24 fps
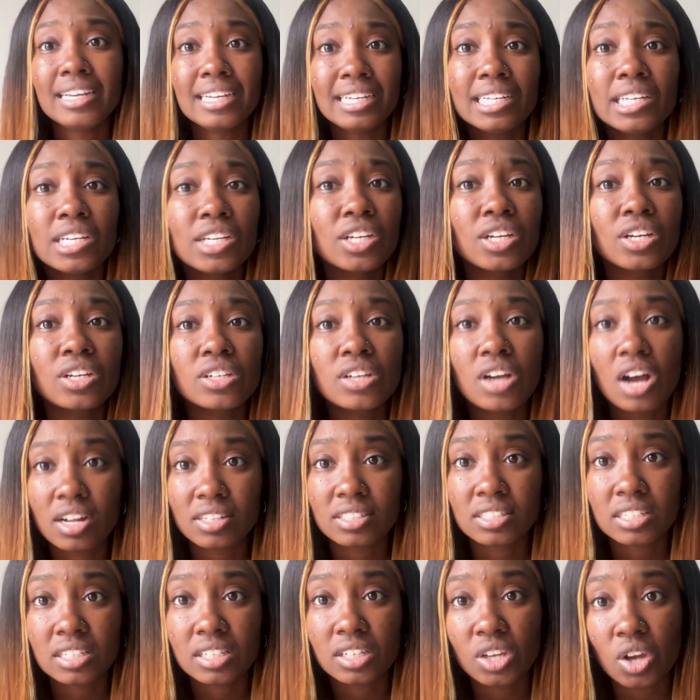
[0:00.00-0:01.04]
eating
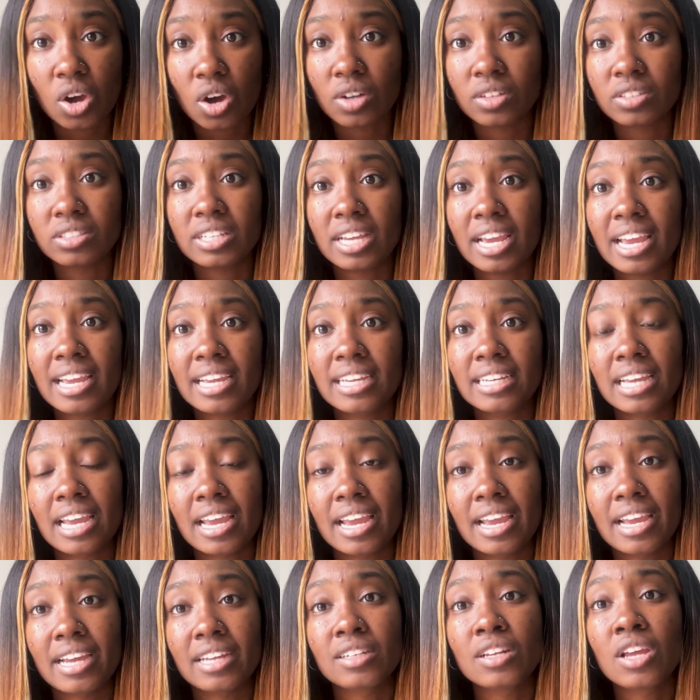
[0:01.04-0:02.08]
constantly all day,
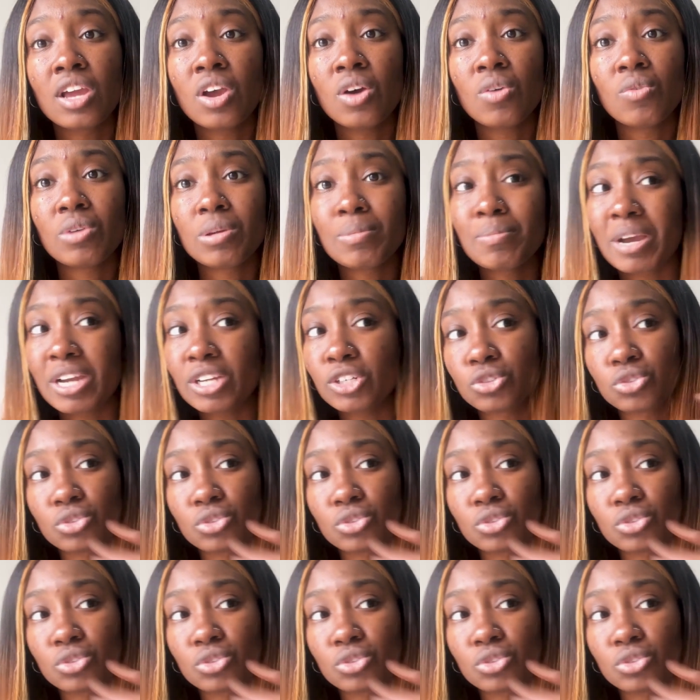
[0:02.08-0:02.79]
and we might